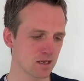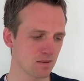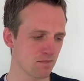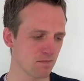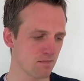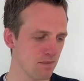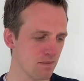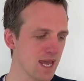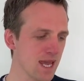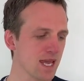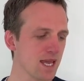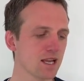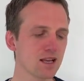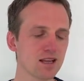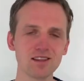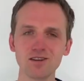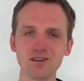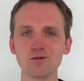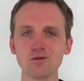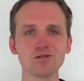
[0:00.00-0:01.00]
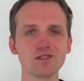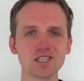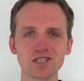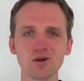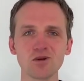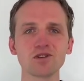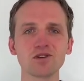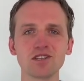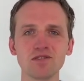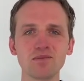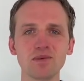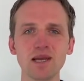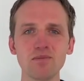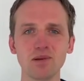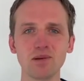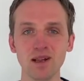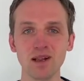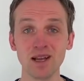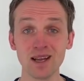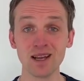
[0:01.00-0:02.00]
Make those sort of
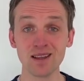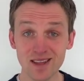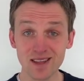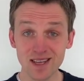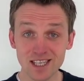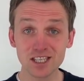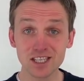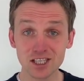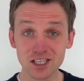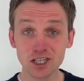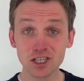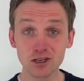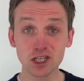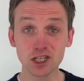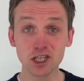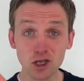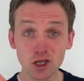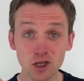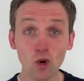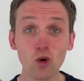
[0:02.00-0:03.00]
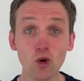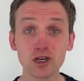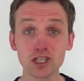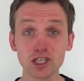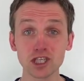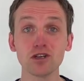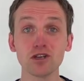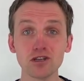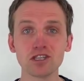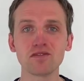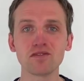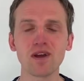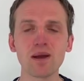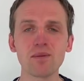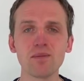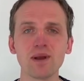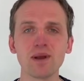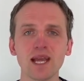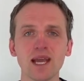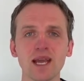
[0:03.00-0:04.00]
people, this church, your church
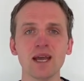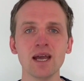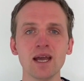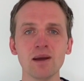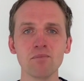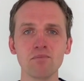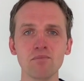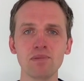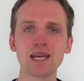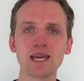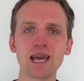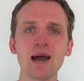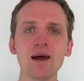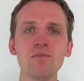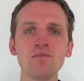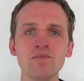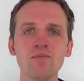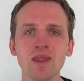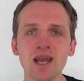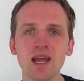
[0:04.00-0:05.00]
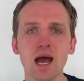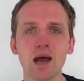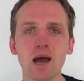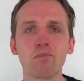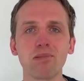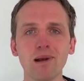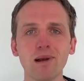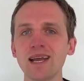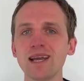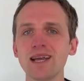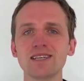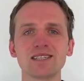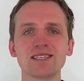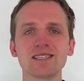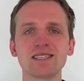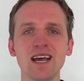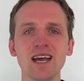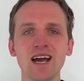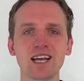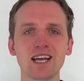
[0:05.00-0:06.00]
family, become a
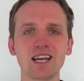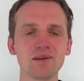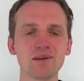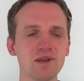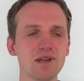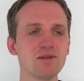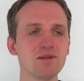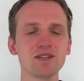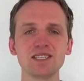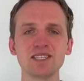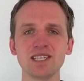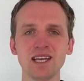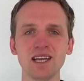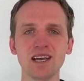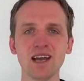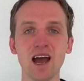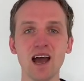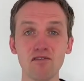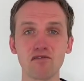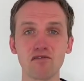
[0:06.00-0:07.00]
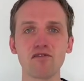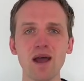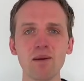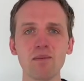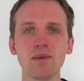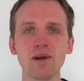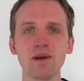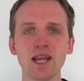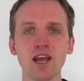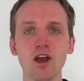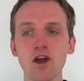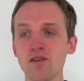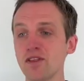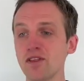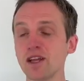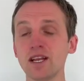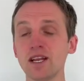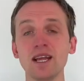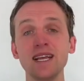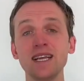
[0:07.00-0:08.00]
place, a community, a family
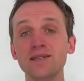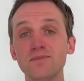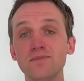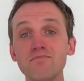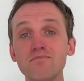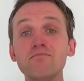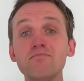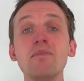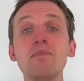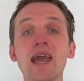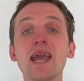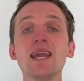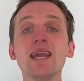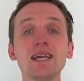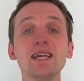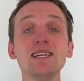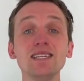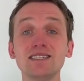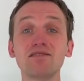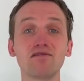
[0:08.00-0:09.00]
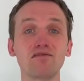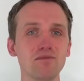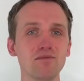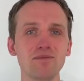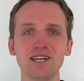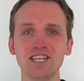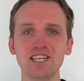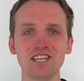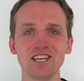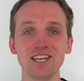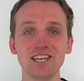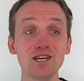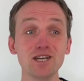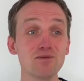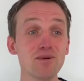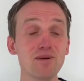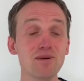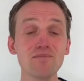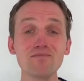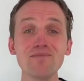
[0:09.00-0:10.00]
that is made for mission. You
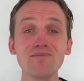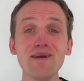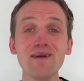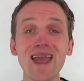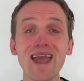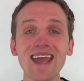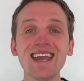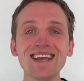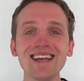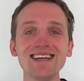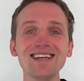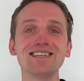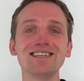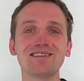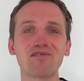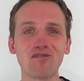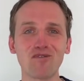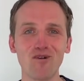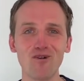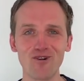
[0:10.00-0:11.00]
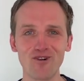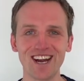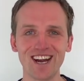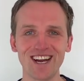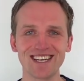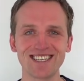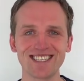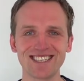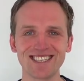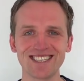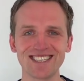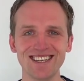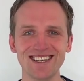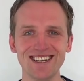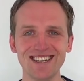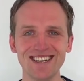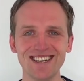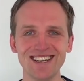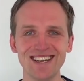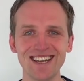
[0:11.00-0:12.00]
were made for it
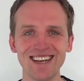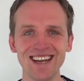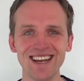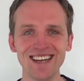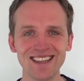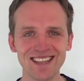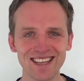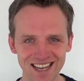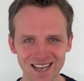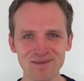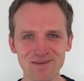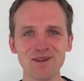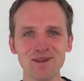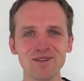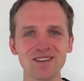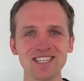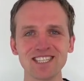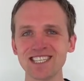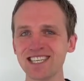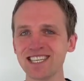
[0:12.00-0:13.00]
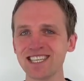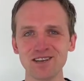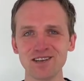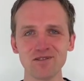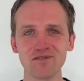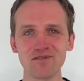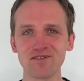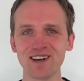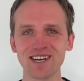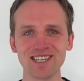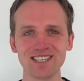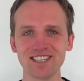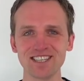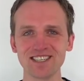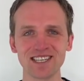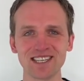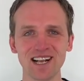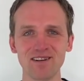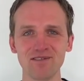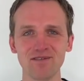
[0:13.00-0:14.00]
in the community that you find
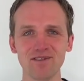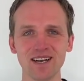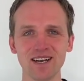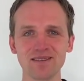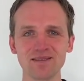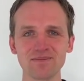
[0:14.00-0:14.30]
yourself in.